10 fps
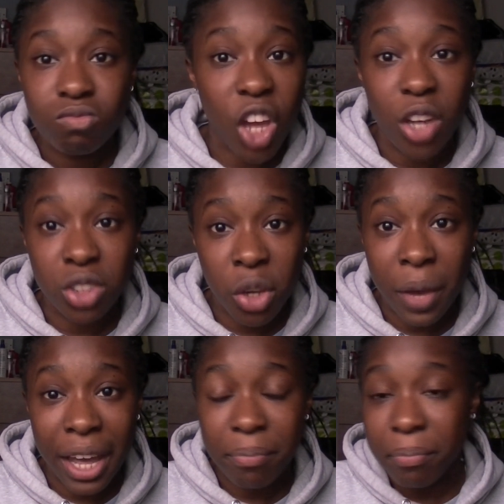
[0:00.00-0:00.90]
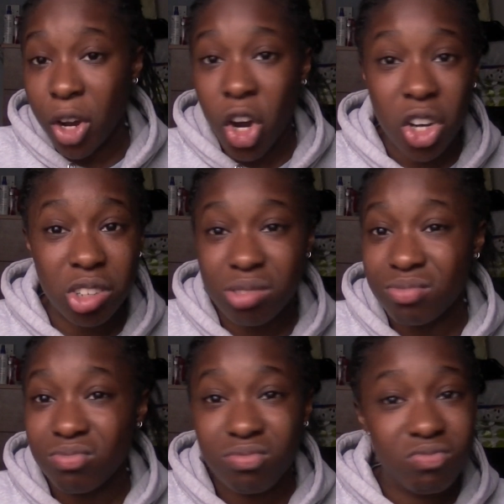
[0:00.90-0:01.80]
Don't do it because
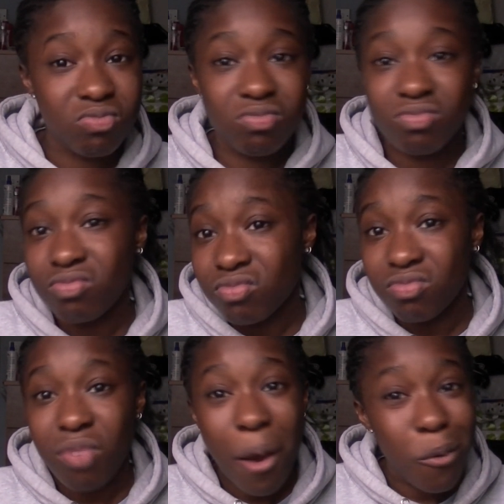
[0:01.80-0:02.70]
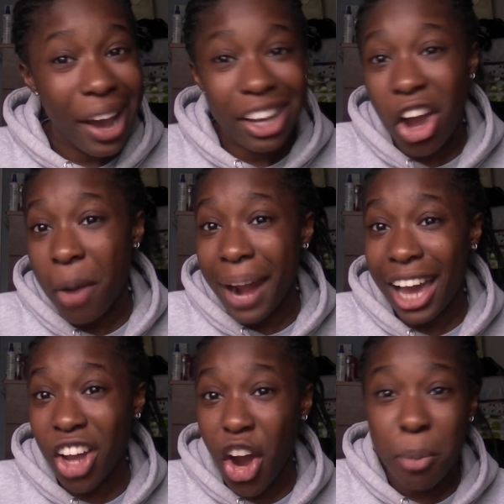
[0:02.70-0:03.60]
white girl,
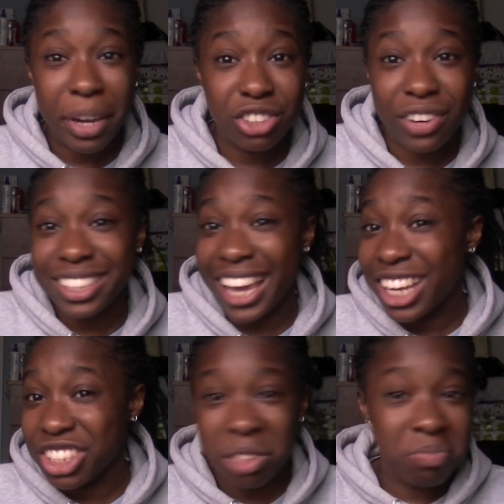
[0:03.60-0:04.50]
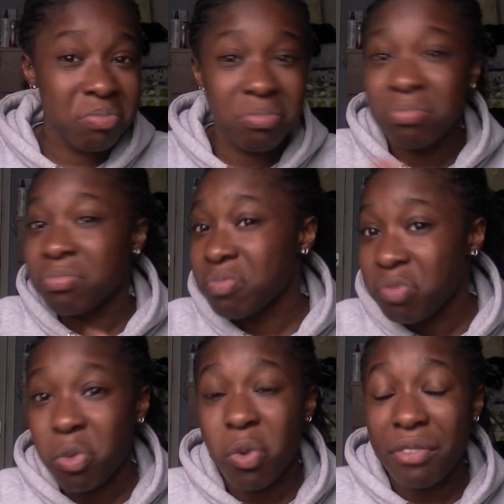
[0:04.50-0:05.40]
black girl, mixed race, Asian,
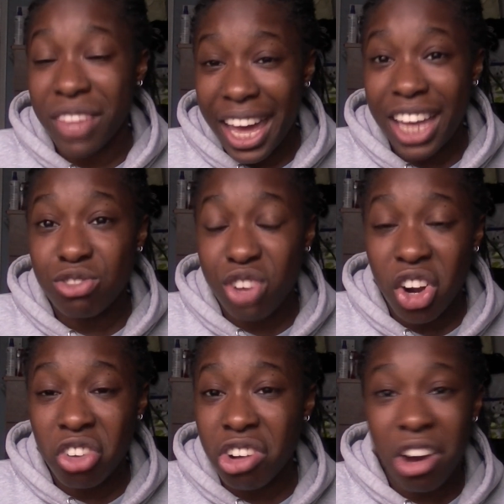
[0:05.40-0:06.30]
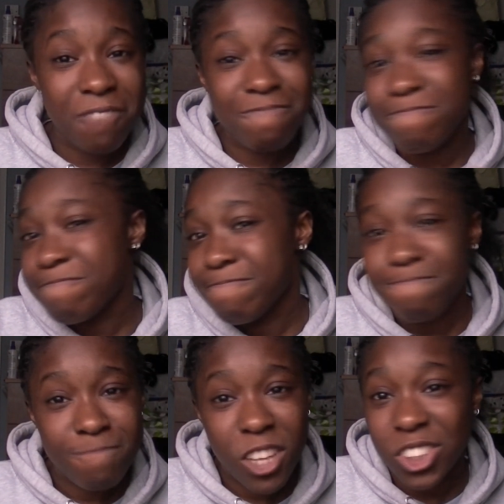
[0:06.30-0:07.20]
whether the hair's real or not,
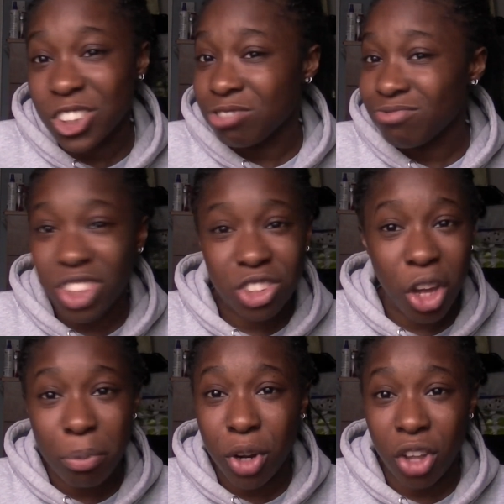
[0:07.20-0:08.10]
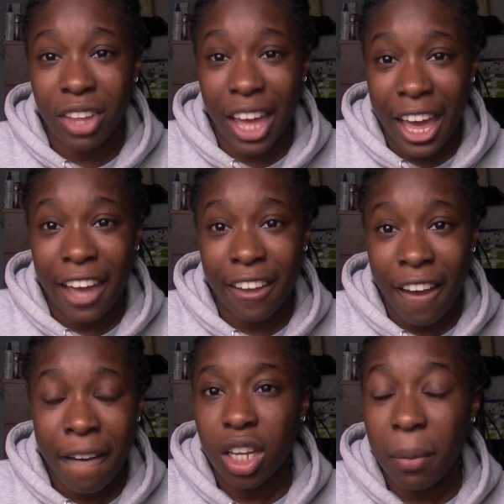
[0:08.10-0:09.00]
just just don't pull on the hair,
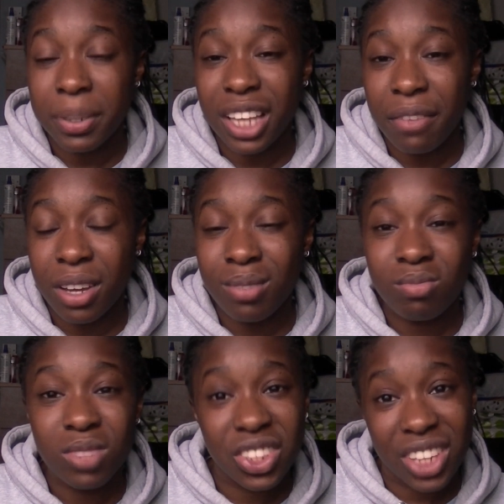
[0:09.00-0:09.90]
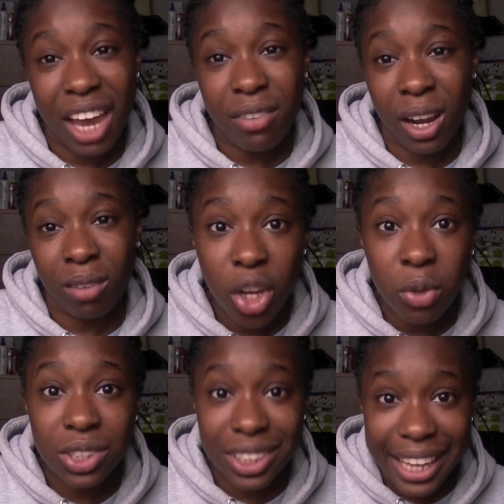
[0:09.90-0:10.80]
yeah? Number seven, staring.
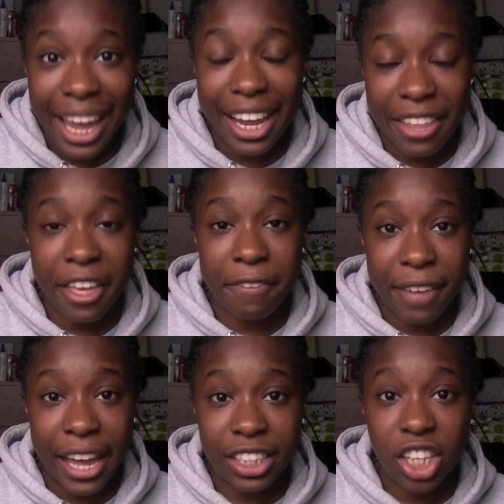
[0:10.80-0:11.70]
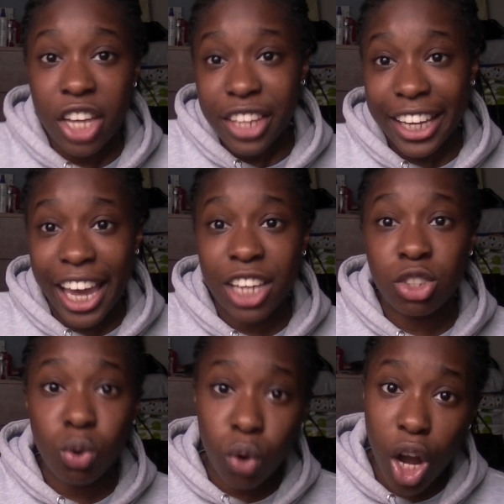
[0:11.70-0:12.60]
Don't stare in their face. The
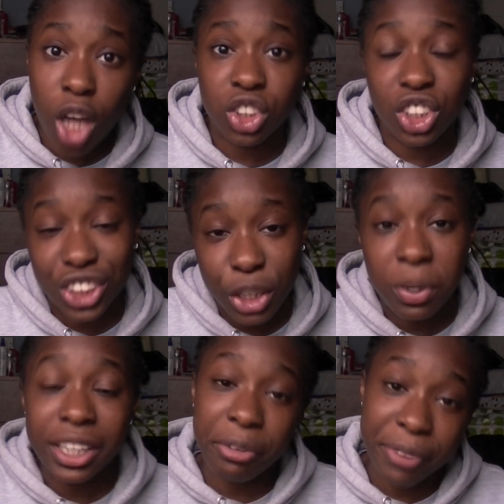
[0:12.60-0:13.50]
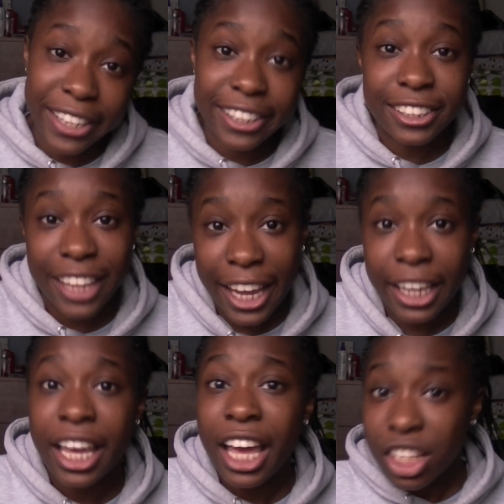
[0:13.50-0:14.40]
occasional glance to see what their face is
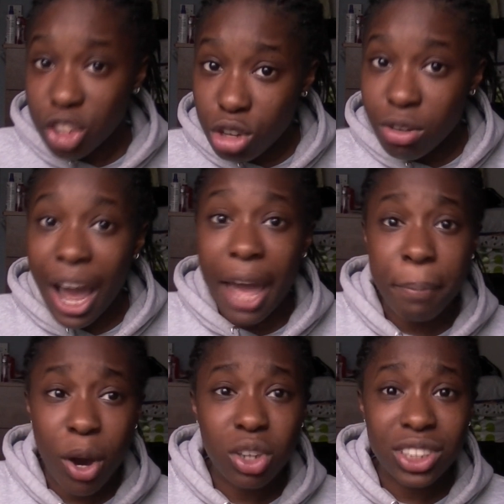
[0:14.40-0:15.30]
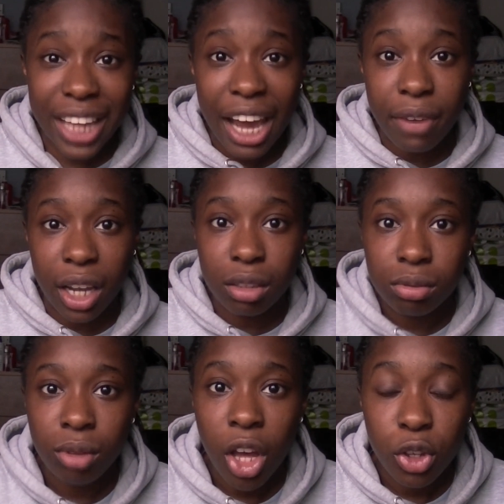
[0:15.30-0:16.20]
saying, it's alright, but staring,
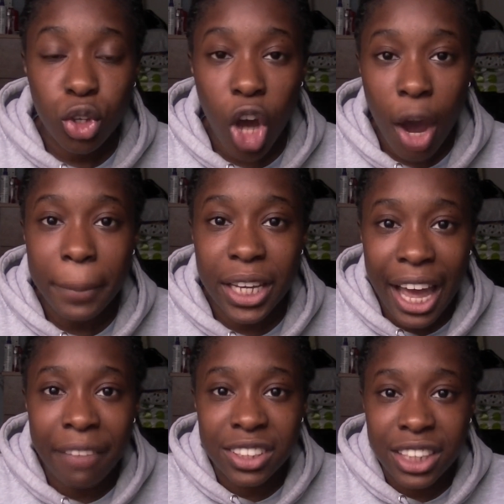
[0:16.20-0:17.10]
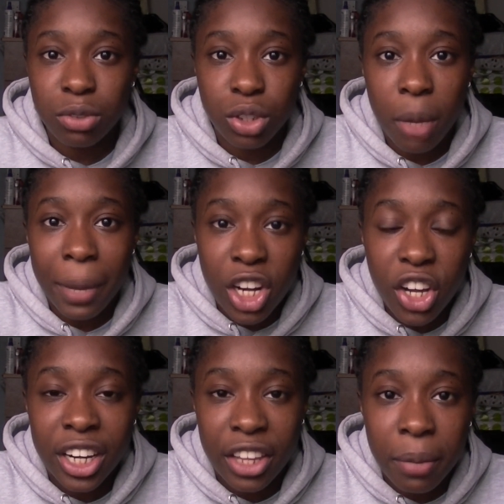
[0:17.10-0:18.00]
you can't be having sex with them and
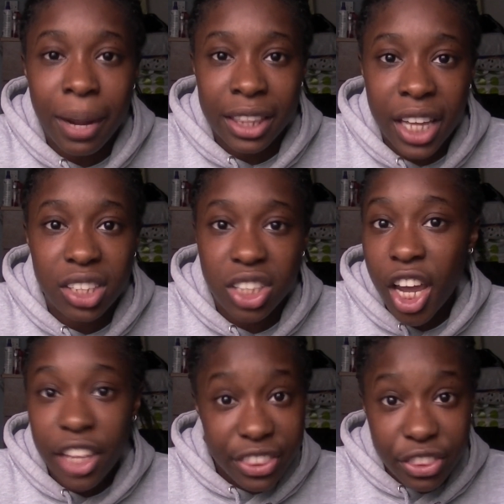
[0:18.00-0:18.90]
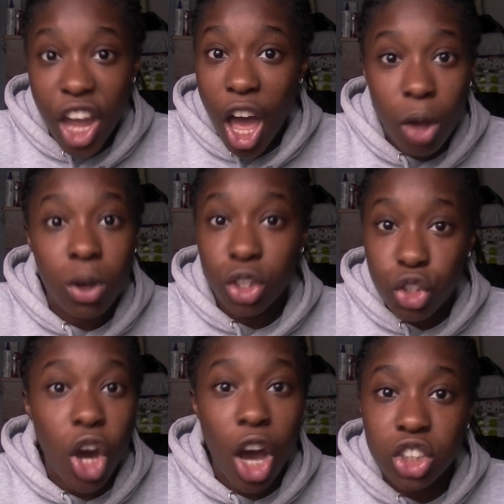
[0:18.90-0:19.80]
looking at them like this. No,
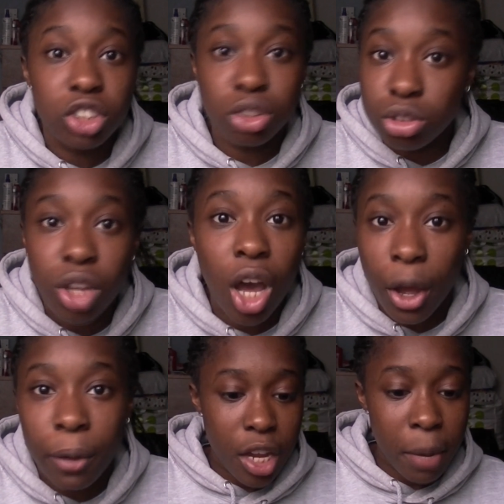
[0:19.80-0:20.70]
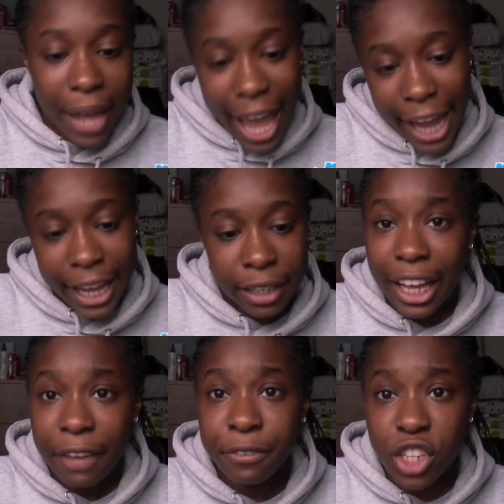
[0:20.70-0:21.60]
you can't no. Number eight,
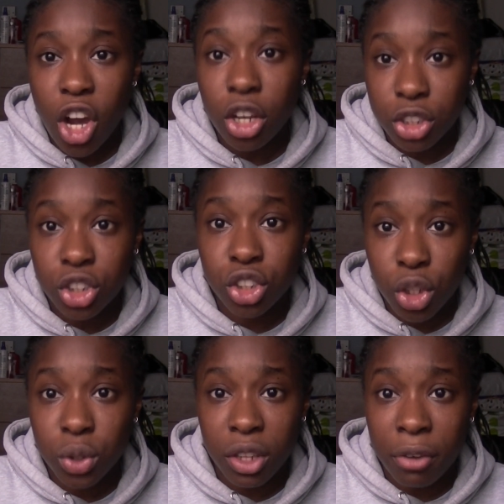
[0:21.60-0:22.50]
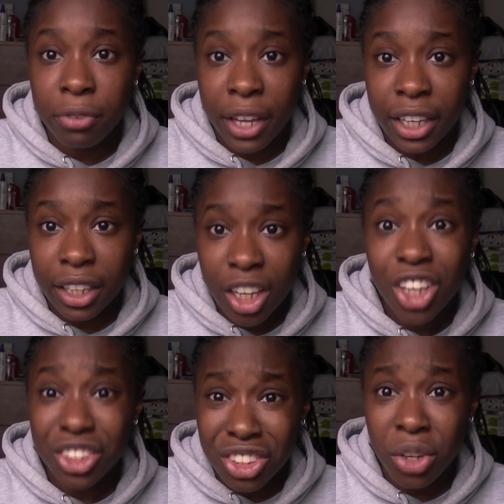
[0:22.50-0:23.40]
if she asks you to do something,
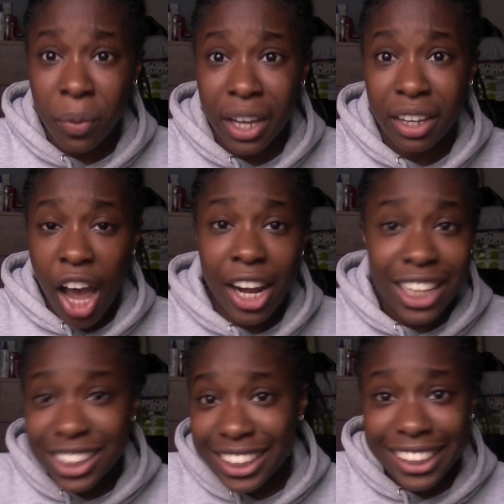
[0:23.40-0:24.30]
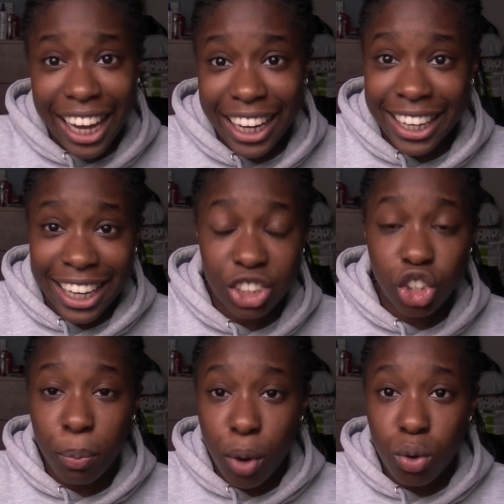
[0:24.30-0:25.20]
do it. Unless it's like against
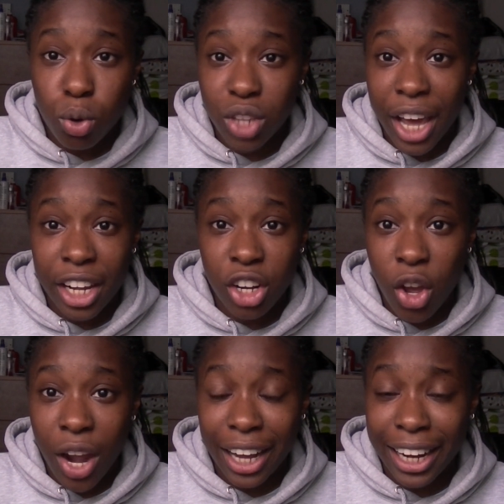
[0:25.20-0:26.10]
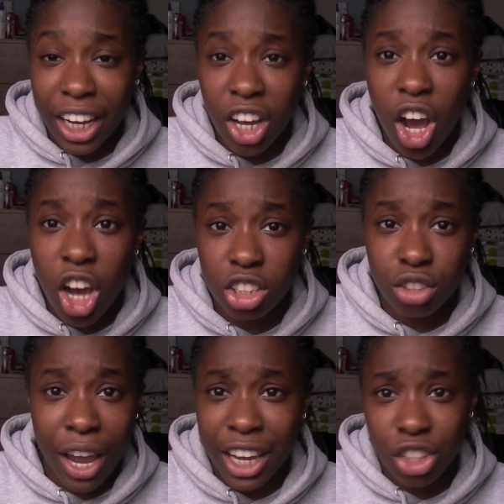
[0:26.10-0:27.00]
your morals, I don't know, like lick her ass
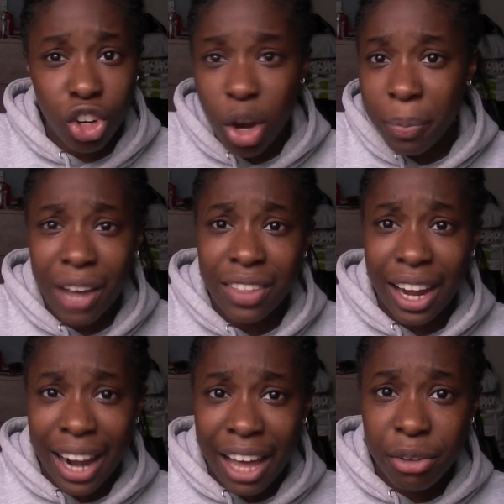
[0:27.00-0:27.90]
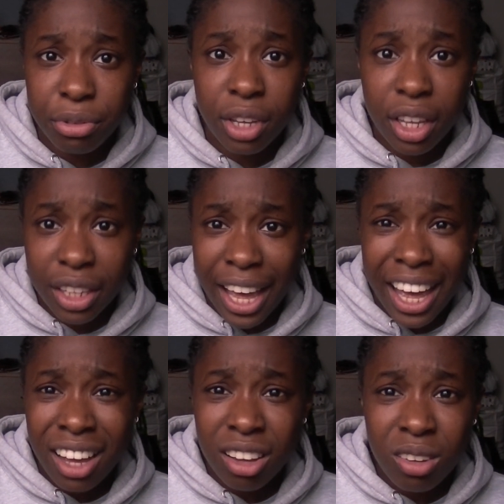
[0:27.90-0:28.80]
crack and you're not about that life, yeah?